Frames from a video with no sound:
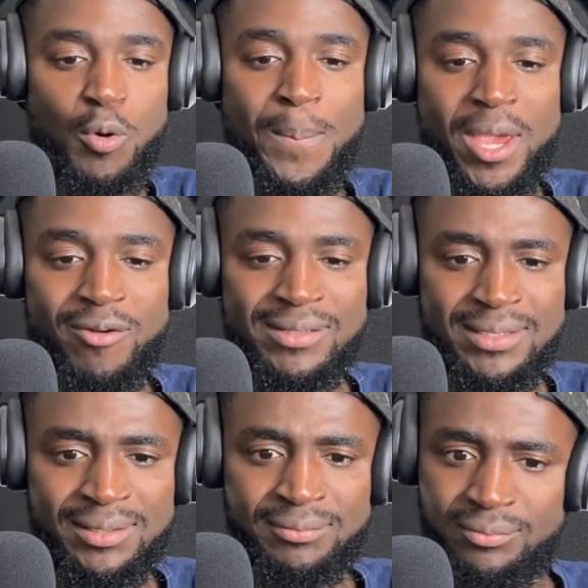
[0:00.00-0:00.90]

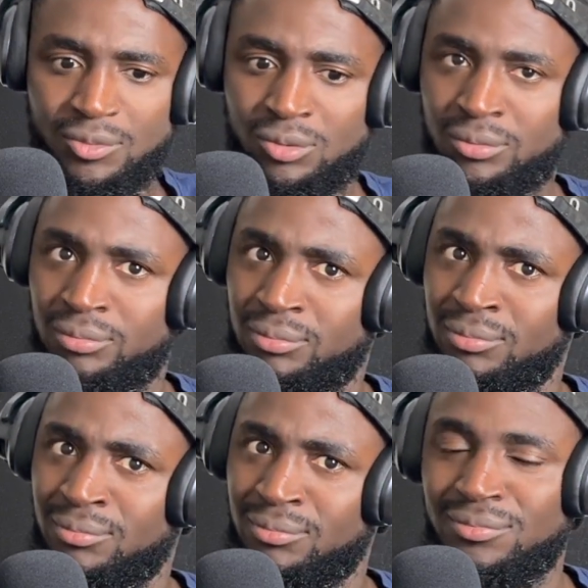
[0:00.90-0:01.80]
parenting.
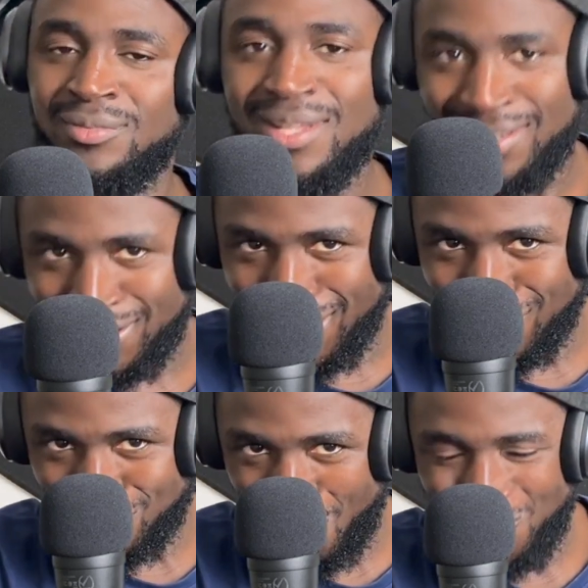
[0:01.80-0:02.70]

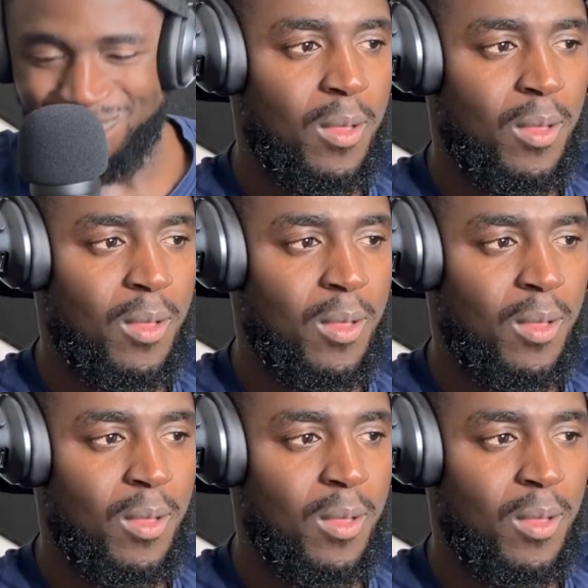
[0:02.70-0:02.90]
Let's go.